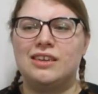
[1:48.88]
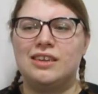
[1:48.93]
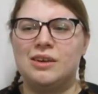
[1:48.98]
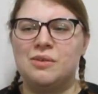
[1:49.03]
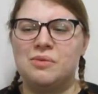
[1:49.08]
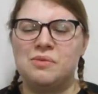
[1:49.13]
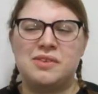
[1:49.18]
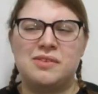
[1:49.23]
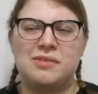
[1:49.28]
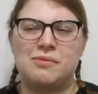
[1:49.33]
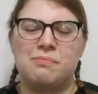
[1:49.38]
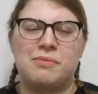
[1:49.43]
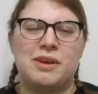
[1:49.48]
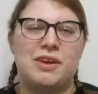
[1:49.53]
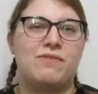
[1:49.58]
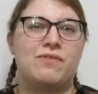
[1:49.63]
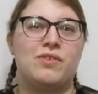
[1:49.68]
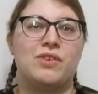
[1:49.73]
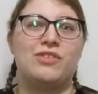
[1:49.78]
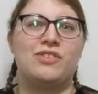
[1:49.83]
it was my
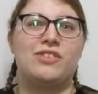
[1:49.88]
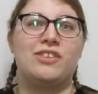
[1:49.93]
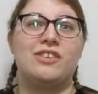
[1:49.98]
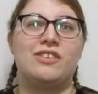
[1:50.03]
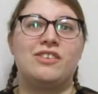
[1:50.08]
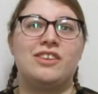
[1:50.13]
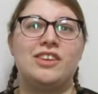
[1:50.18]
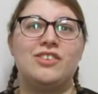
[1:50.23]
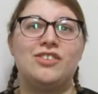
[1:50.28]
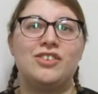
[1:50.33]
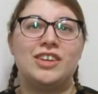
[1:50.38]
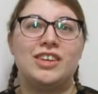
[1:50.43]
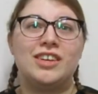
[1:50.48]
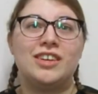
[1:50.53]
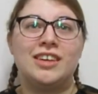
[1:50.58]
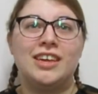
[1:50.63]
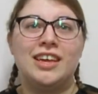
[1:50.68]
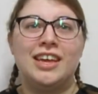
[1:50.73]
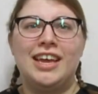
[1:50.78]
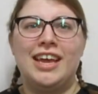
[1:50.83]
first year teaching,
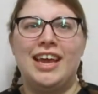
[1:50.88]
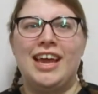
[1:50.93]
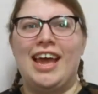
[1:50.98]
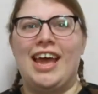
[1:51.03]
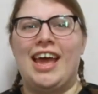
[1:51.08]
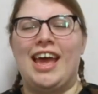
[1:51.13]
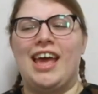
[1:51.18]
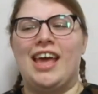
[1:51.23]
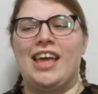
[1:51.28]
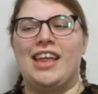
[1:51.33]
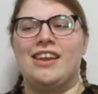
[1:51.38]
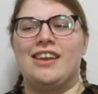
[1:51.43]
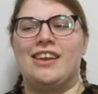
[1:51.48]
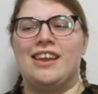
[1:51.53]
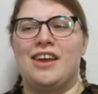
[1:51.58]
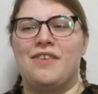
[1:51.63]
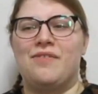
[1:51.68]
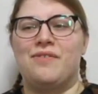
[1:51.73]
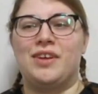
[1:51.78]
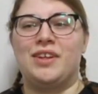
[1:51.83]
and
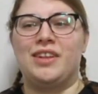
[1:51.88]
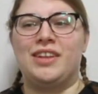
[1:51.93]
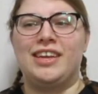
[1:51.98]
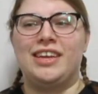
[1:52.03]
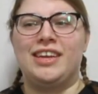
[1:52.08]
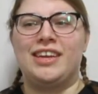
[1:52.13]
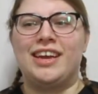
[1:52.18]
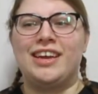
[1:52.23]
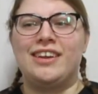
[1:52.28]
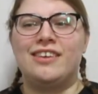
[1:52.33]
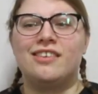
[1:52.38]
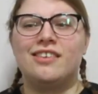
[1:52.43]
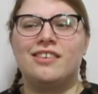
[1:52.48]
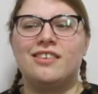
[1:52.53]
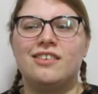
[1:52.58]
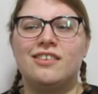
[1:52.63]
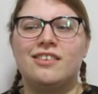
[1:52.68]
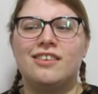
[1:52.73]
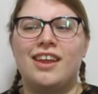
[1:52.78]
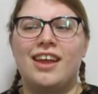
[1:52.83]
I felt like I
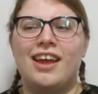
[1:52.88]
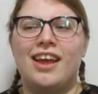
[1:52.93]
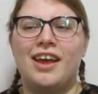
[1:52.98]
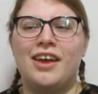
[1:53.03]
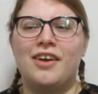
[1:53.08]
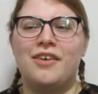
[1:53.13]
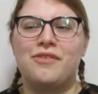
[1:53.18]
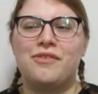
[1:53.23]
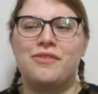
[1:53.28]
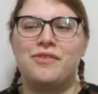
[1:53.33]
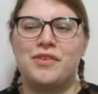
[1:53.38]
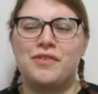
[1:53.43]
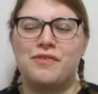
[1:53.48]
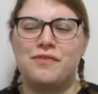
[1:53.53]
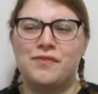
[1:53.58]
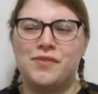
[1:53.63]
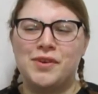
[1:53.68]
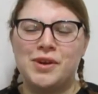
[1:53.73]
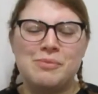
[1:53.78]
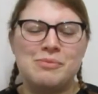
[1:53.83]
didn't have a
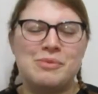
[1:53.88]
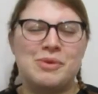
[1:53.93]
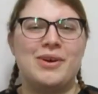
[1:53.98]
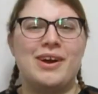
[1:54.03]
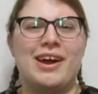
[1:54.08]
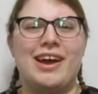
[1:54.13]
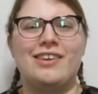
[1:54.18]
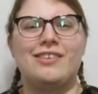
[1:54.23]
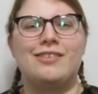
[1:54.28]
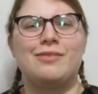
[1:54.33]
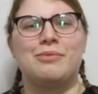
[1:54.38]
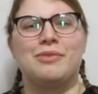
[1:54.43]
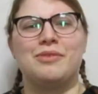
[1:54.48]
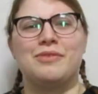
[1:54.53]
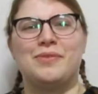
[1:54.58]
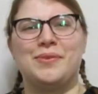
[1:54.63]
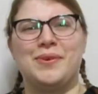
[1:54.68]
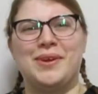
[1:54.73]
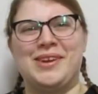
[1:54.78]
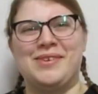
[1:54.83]
firm grasp of
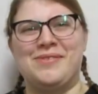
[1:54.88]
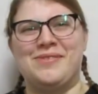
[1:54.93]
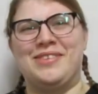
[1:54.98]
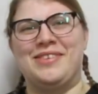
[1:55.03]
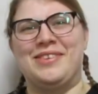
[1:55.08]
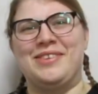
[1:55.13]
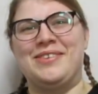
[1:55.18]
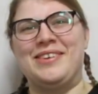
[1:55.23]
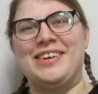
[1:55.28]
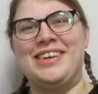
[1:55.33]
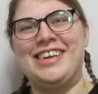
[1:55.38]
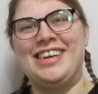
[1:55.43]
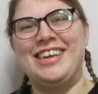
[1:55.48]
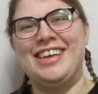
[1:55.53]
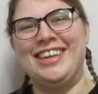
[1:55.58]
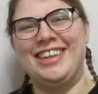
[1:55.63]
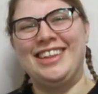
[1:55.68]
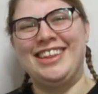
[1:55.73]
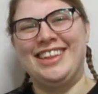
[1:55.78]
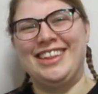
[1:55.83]
what I was doing.
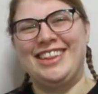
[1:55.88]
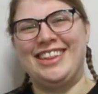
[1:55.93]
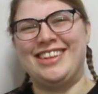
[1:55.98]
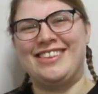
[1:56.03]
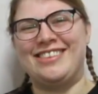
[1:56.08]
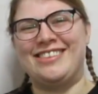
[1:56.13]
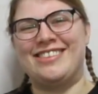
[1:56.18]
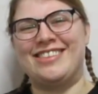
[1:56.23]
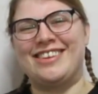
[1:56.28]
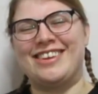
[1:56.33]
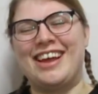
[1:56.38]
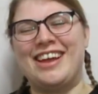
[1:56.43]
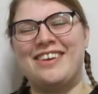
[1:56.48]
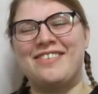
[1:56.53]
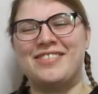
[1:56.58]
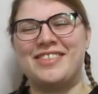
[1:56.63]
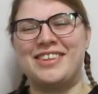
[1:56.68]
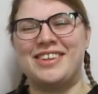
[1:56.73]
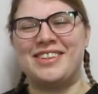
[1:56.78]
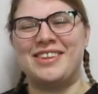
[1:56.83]
That's the kind
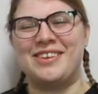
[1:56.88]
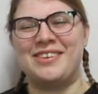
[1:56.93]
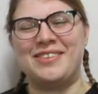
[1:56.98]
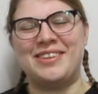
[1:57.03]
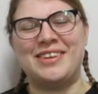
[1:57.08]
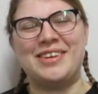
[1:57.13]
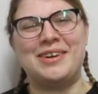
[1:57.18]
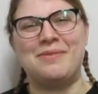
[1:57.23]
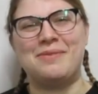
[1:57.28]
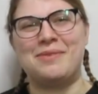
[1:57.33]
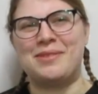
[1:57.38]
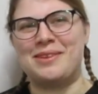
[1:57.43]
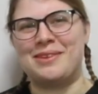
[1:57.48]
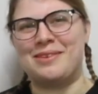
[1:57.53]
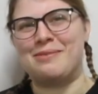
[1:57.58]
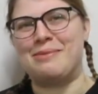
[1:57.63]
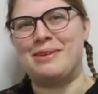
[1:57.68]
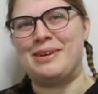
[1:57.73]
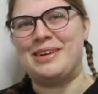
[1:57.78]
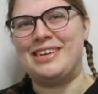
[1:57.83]
of thing that only comes with
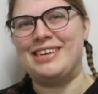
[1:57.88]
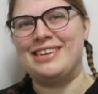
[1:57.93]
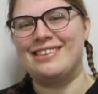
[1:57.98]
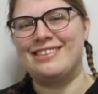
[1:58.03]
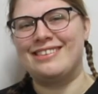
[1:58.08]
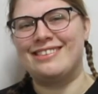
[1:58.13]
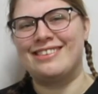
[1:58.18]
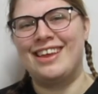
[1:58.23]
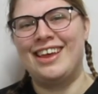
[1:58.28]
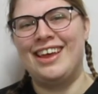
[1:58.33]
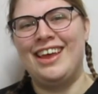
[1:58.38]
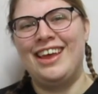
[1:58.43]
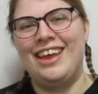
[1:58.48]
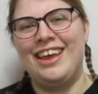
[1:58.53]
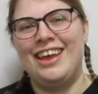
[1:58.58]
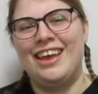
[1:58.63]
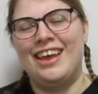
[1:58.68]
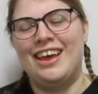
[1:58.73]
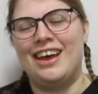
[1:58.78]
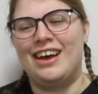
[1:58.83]
experience.
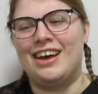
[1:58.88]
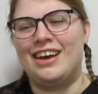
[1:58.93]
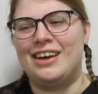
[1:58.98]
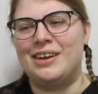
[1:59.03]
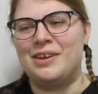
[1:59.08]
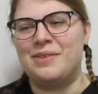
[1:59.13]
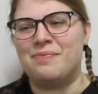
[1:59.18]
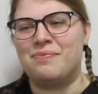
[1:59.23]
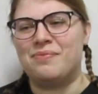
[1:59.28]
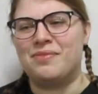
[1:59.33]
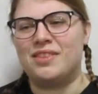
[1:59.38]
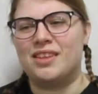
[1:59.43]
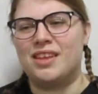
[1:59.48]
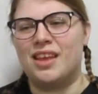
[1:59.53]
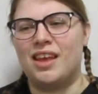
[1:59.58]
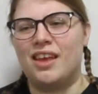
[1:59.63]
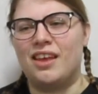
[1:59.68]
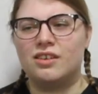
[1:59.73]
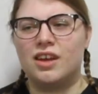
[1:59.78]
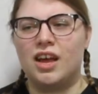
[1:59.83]
And
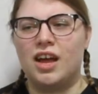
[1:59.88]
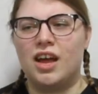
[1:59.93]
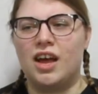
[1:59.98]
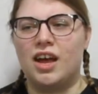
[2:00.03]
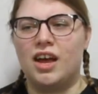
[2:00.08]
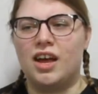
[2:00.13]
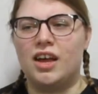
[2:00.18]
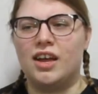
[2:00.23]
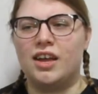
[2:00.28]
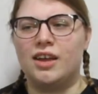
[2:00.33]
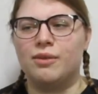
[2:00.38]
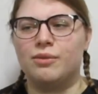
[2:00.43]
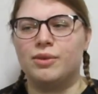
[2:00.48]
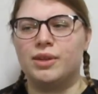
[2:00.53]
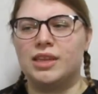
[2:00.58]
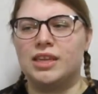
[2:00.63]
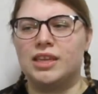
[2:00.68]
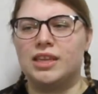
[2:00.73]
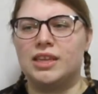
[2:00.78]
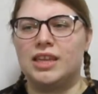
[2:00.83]
I
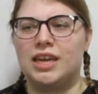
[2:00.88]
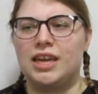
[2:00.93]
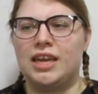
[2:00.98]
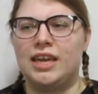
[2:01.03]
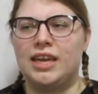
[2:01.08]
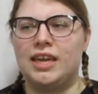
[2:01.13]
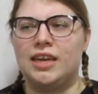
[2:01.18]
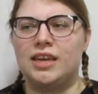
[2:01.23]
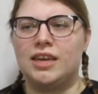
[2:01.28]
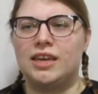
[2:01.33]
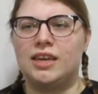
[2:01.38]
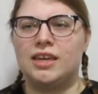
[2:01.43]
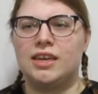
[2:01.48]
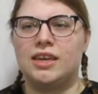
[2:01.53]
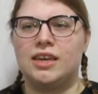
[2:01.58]
really like